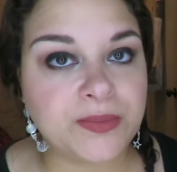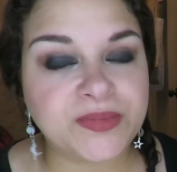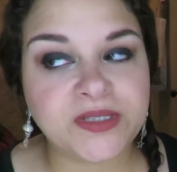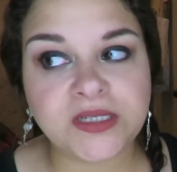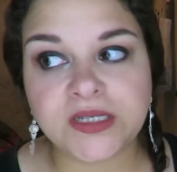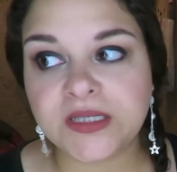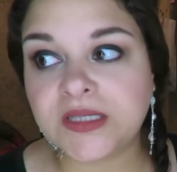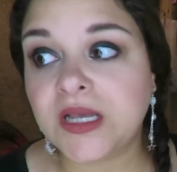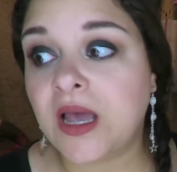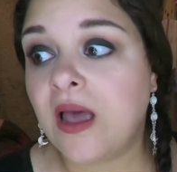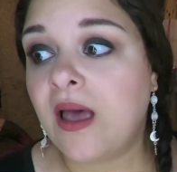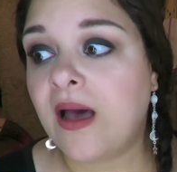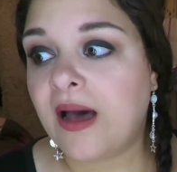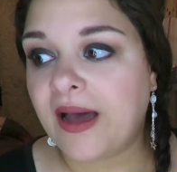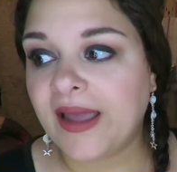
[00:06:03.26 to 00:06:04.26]
lipsticks.
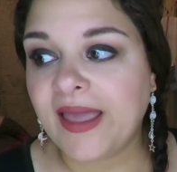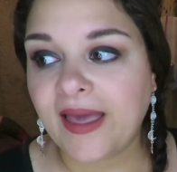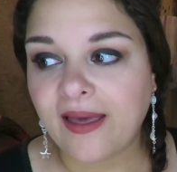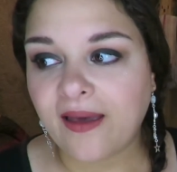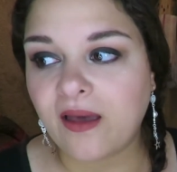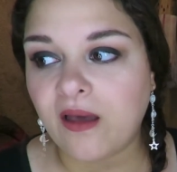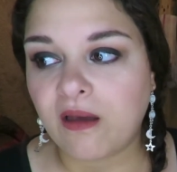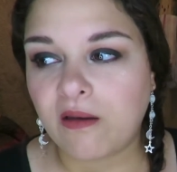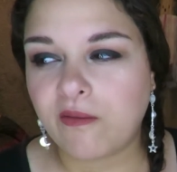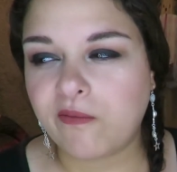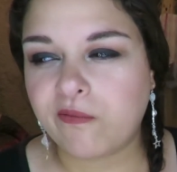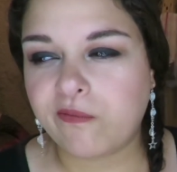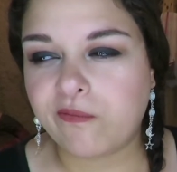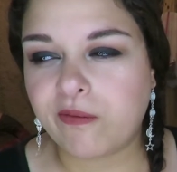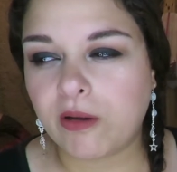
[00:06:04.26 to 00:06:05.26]
I
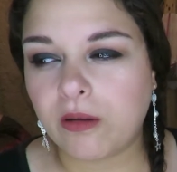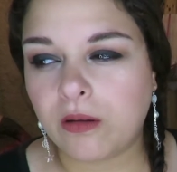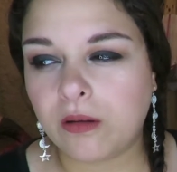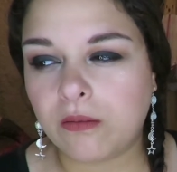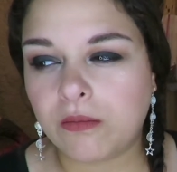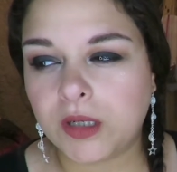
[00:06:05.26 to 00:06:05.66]
have, I